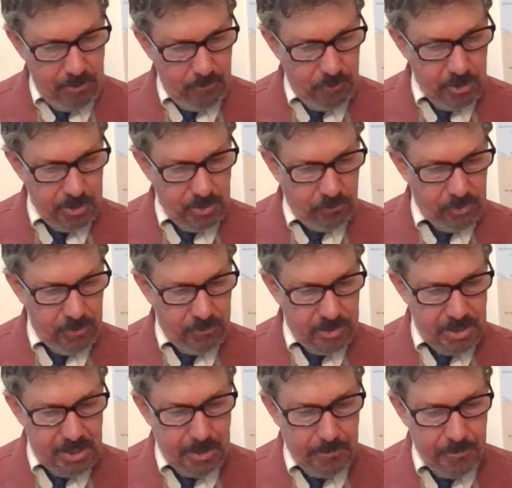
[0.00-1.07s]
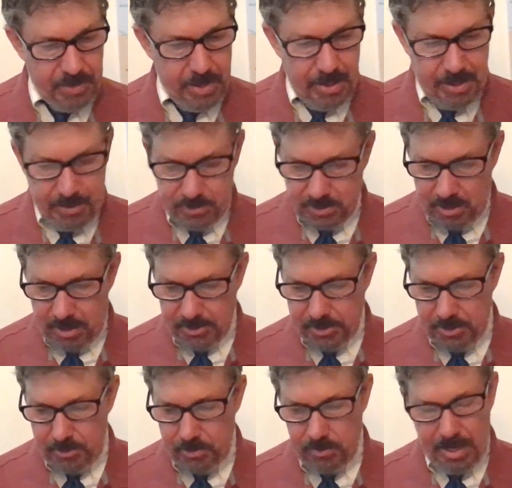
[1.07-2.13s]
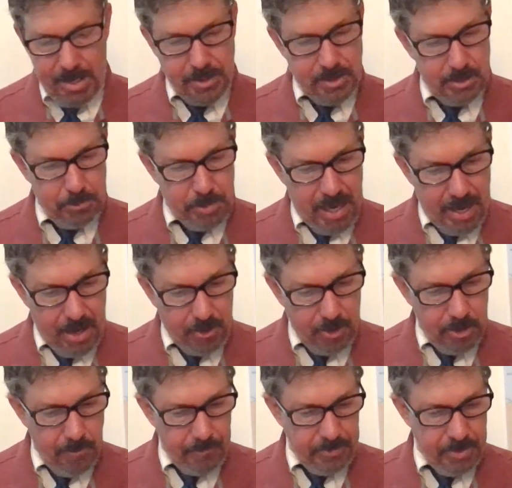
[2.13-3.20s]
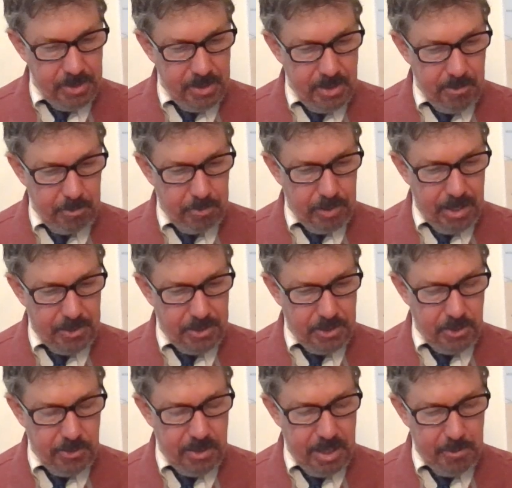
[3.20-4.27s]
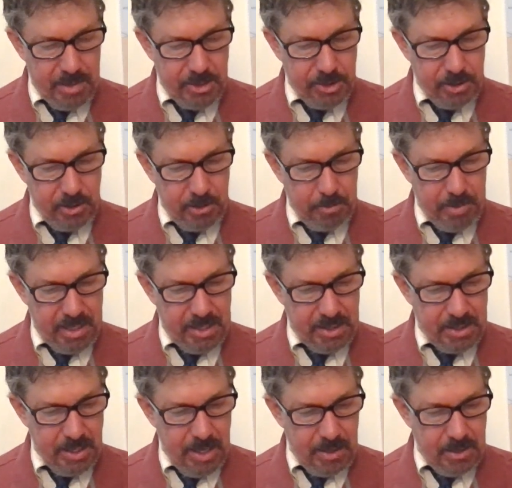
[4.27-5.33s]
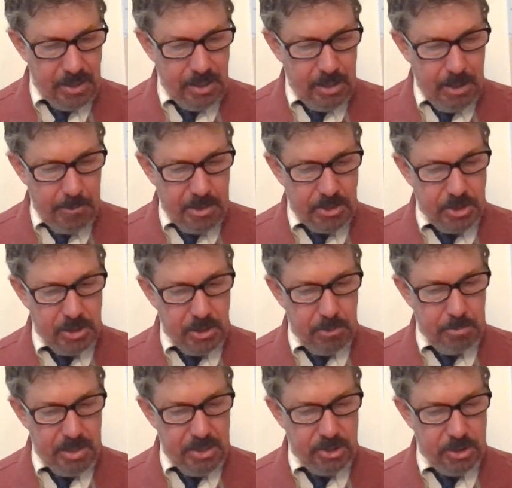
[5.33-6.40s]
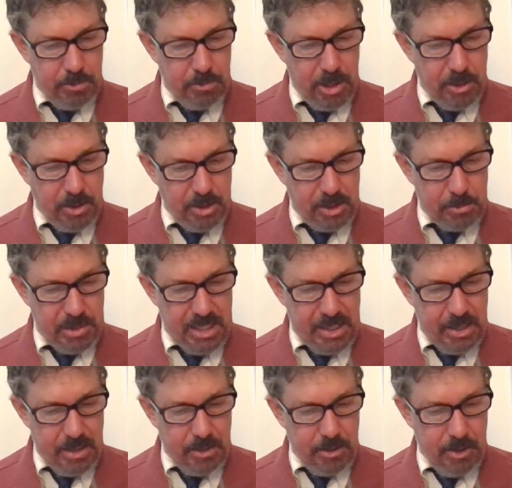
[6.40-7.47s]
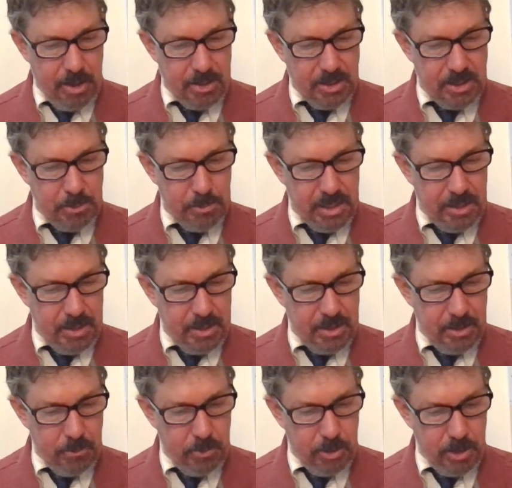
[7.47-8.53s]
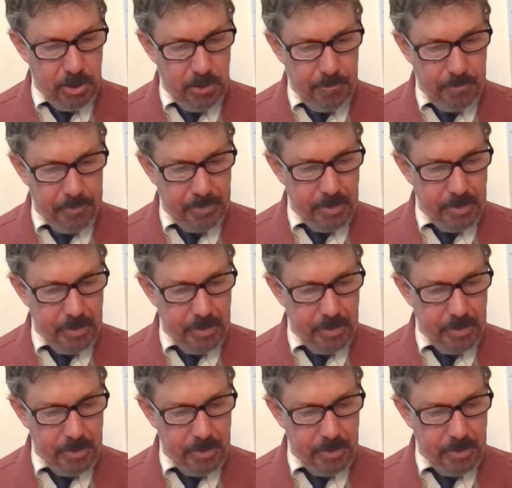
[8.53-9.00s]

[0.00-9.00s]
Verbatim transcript: Verse 15 He is also granted power to give breath to an image of the beast, that an image of the beast should both speak and cause as many as he would